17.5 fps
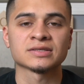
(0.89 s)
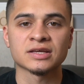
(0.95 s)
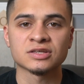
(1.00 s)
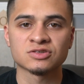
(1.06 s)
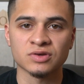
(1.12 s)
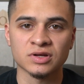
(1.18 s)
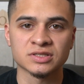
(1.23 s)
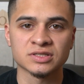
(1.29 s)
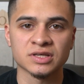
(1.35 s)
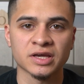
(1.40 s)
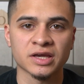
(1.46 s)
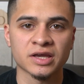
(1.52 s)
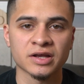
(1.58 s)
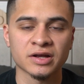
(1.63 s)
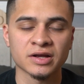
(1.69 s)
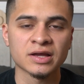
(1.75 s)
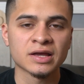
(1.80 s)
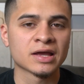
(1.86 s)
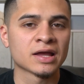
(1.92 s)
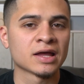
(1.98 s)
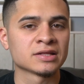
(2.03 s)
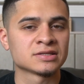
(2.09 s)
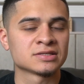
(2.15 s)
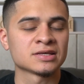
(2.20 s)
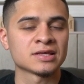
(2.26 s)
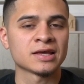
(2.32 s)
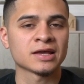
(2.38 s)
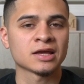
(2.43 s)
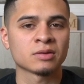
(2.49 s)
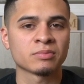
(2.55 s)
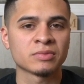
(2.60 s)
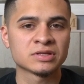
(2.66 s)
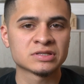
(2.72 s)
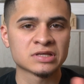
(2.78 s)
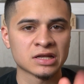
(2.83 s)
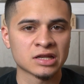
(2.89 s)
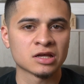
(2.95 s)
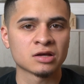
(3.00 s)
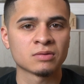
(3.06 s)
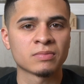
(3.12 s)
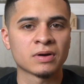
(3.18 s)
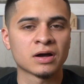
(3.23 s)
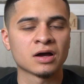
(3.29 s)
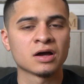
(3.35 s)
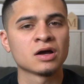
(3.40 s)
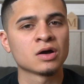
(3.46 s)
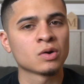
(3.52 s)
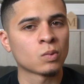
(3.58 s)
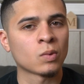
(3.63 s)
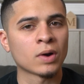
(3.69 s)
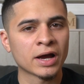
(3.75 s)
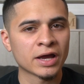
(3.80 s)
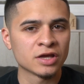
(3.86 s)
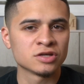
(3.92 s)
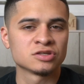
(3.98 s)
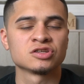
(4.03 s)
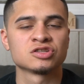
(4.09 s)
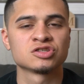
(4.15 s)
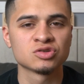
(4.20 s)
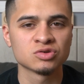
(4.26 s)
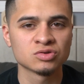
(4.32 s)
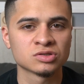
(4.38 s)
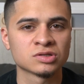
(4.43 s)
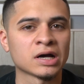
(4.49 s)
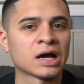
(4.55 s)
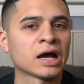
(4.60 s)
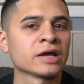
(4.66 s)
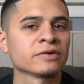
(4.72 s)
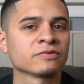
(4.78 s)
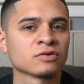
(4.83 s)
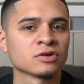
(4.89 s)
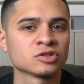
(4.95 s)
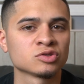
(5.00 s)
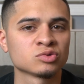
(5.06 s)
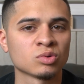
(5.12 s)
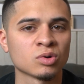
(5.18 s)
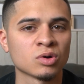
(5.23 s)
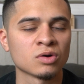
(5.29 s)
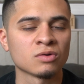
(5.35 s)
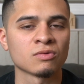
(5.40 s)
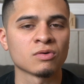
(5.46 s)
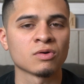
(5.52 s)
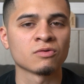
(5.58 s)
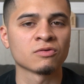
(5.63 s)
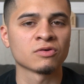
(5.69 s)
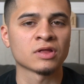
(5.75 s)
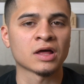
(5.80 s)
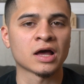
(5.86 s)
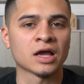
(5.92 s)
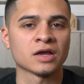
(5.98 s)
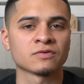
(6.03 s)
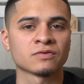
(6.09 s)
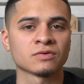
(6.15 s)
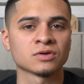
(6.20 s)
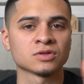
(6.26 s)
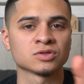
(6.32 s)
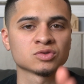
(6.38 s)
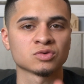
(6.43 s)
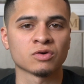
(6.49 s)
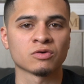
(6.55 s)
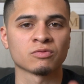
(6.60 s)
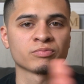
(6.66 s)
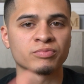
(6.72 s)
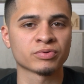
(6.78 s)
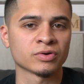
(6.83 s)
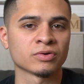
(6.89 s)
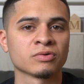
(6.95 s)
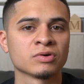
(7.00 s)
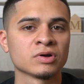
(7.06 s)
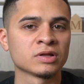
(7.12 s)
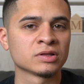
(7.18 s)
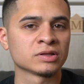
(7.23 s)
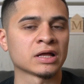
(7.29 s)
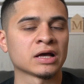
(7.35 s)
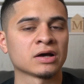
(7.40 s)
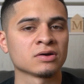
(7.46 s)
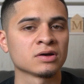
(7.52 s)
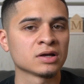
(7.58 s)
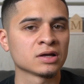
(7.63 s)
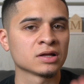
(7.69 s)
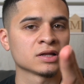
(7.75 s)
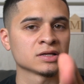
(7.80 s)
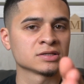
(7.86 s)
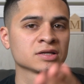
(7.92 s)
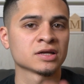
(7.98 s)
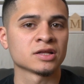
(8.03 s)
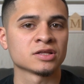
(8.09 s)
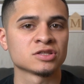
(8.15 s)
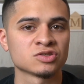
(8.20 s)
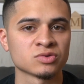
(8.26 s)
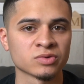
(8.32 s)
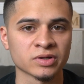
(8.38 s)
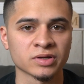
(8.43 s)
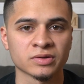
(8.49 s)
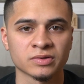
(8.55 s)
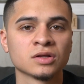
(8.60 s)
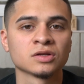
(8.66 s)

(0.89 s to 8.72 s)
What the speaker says: It's Red Tech here, and today I'm going to be telling you about why you should choose the iPhone 12 over the iPhone 12 Pro. Now let's get into it.